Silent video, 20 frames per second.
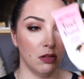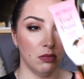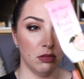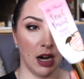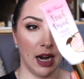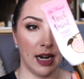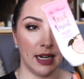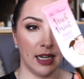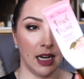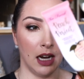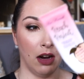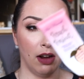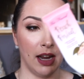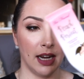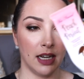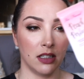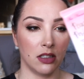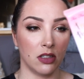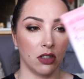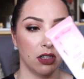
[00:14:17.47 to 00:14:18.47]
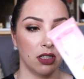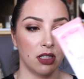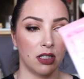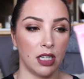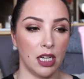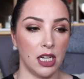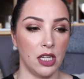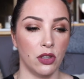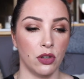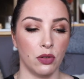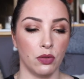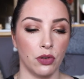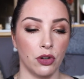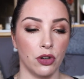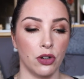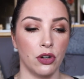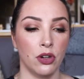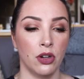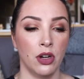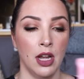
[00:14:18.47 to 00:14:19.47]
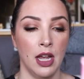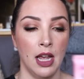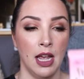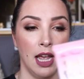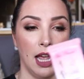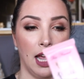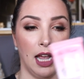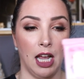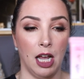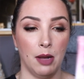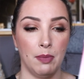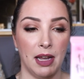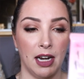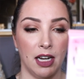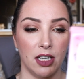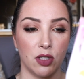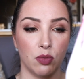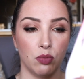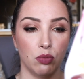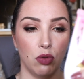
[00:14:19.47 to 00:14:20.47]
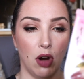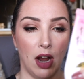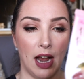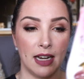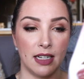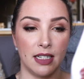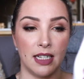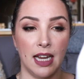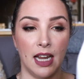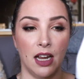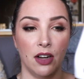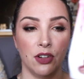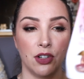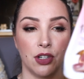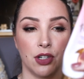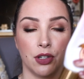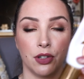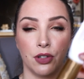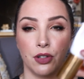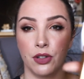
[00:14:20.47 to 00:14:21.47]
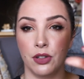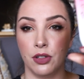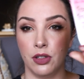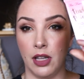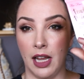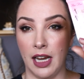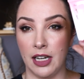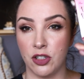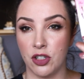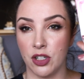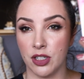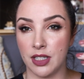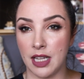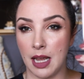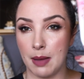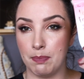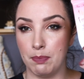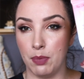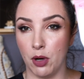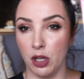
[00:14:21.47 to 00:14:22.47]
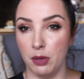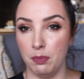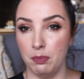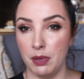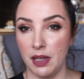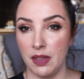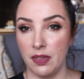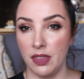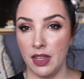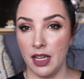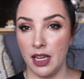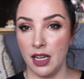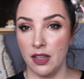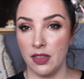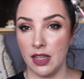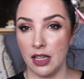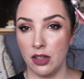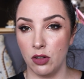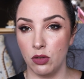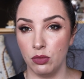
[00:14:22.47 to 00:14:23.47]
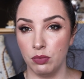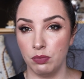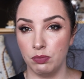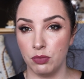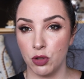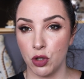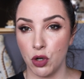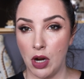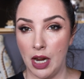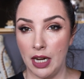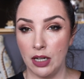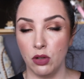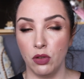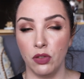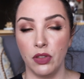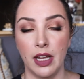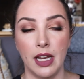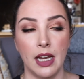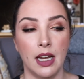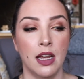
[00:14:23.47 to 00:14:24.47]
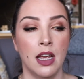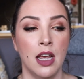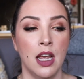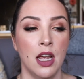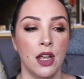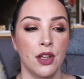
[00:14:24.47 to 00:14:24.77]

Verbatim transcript: Right now I can sort of see through um, and it's right down to like just that bottom bit there, that little triangle there.